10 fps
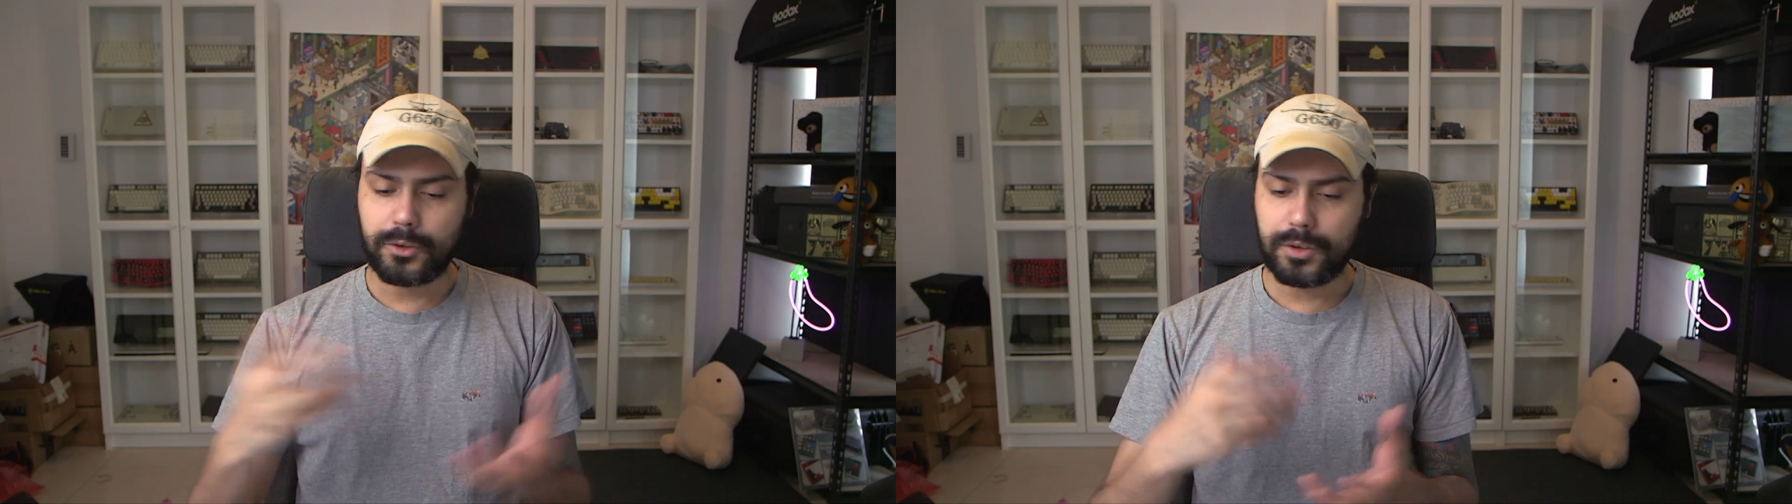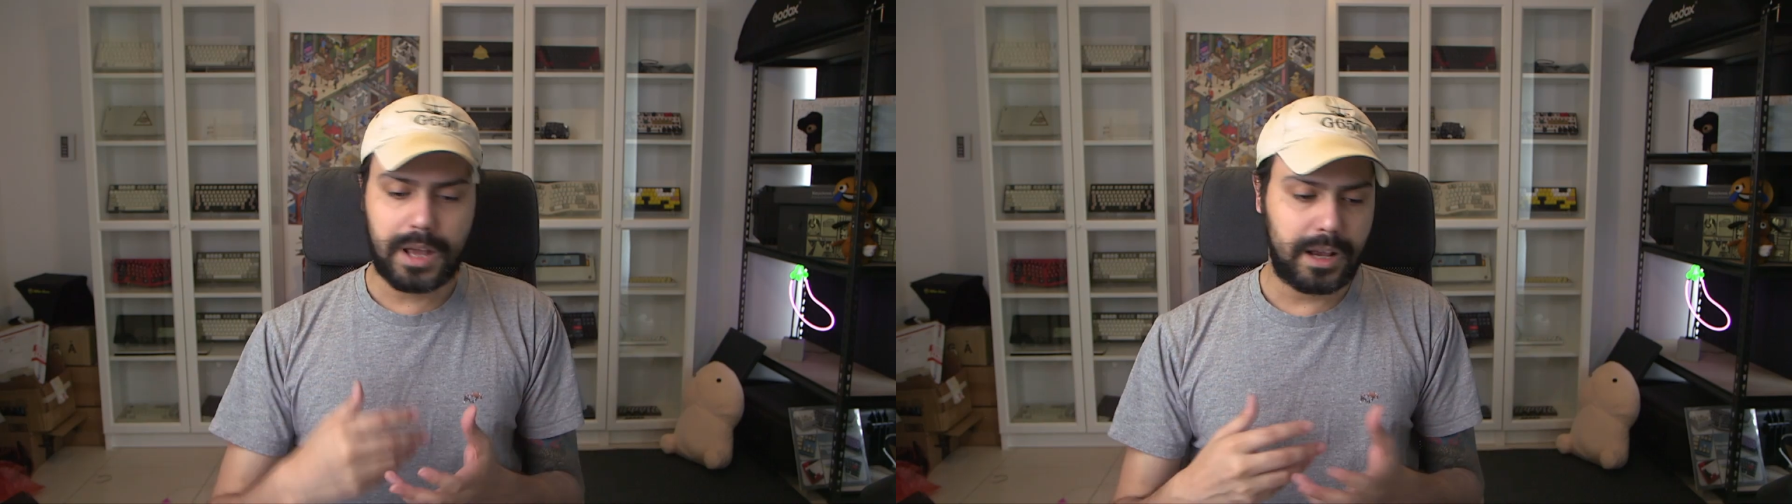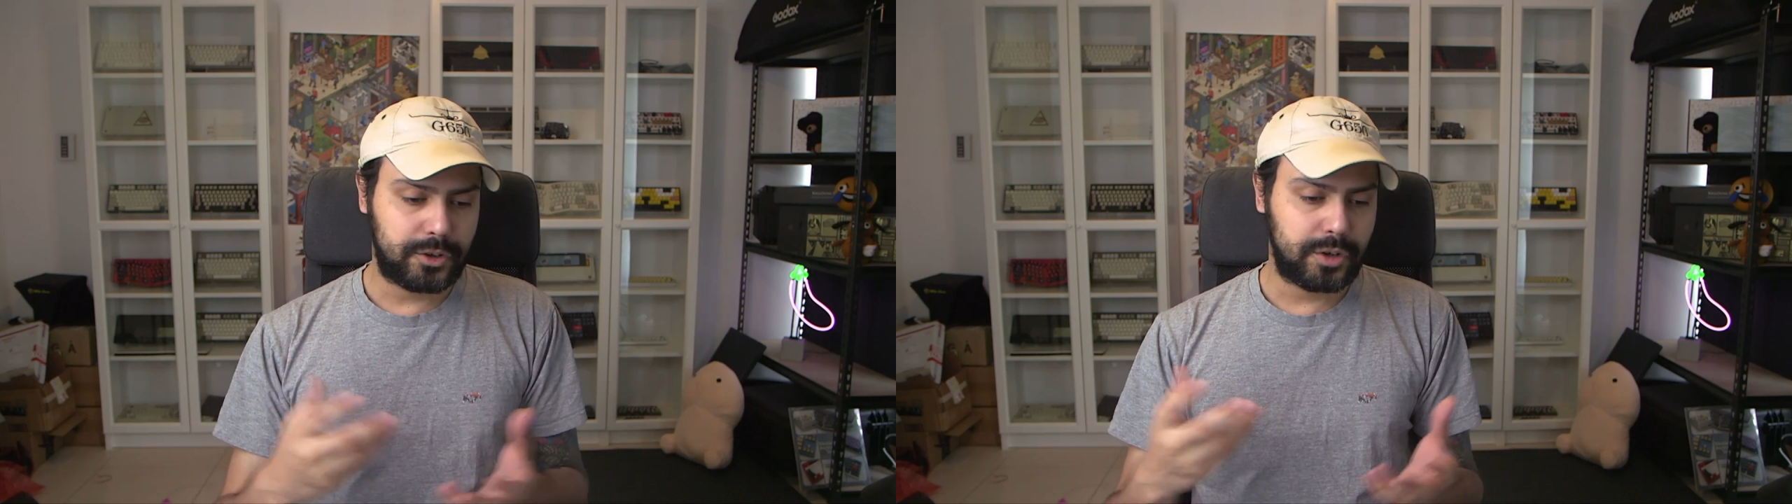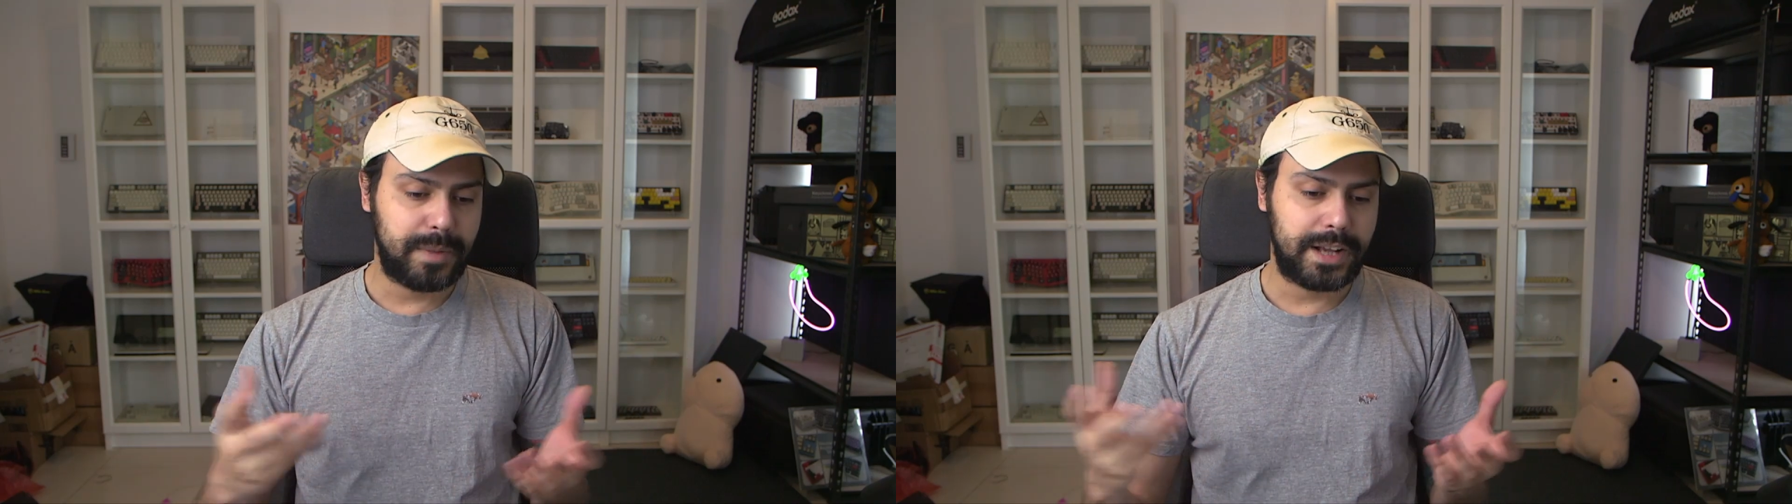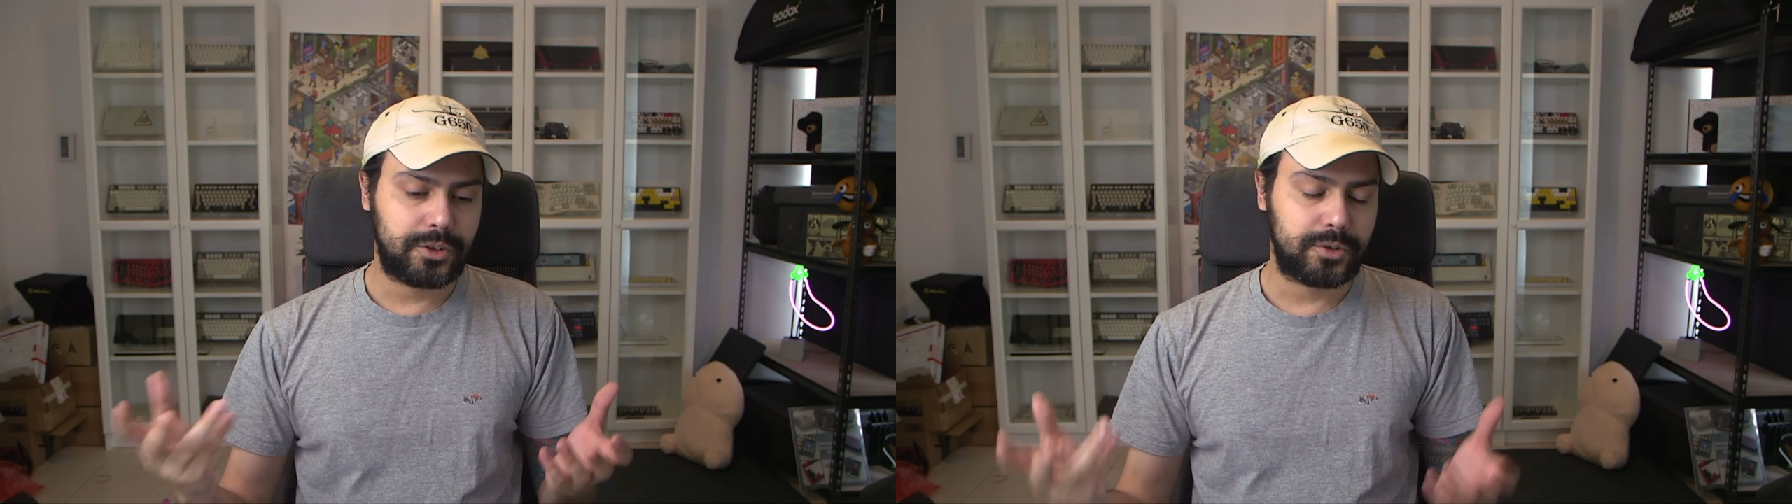
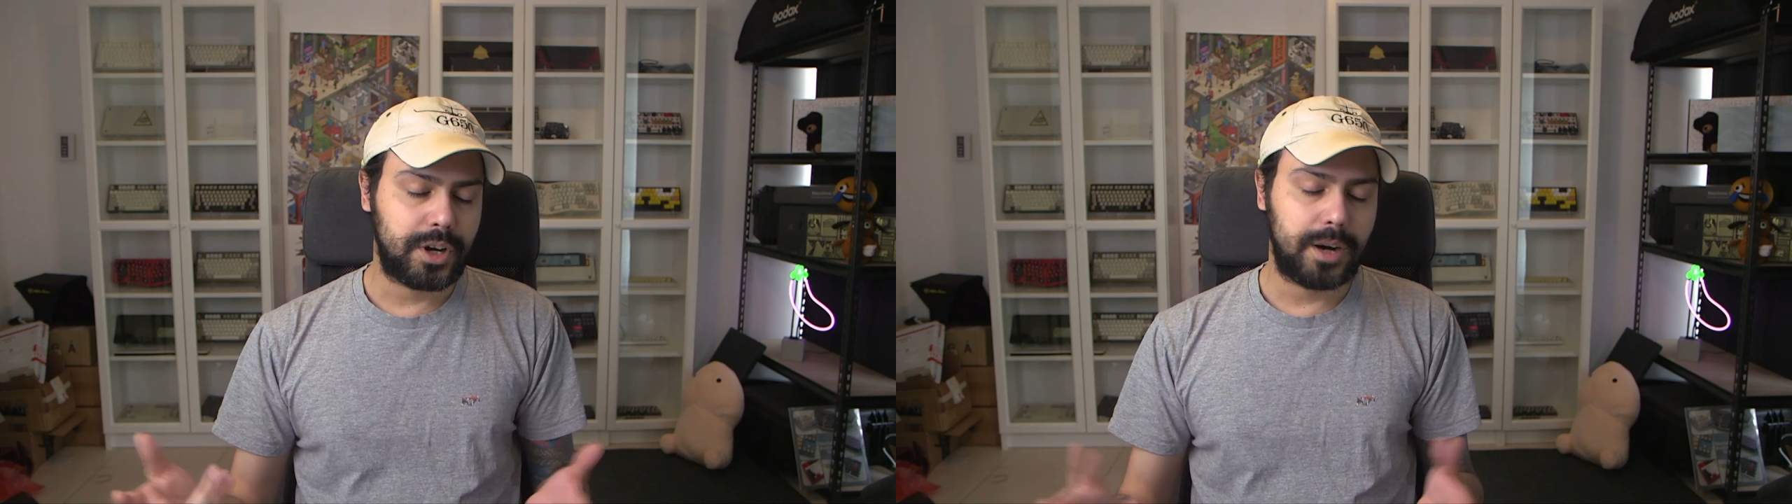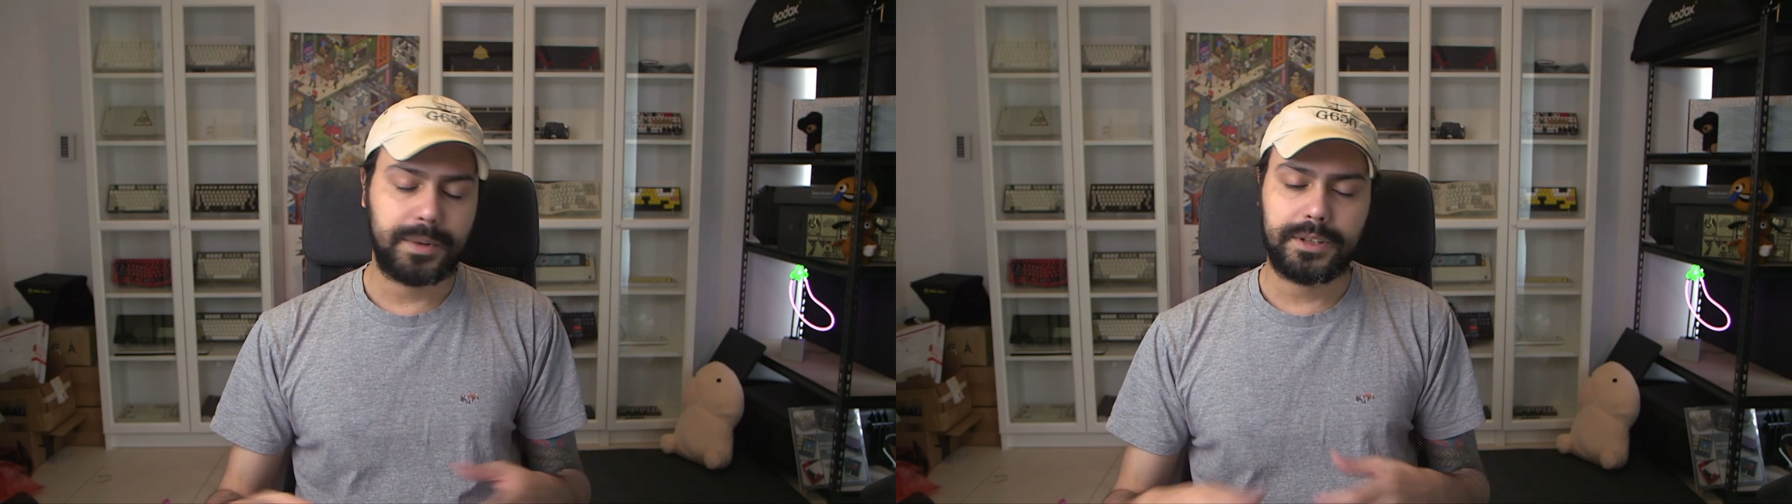your top.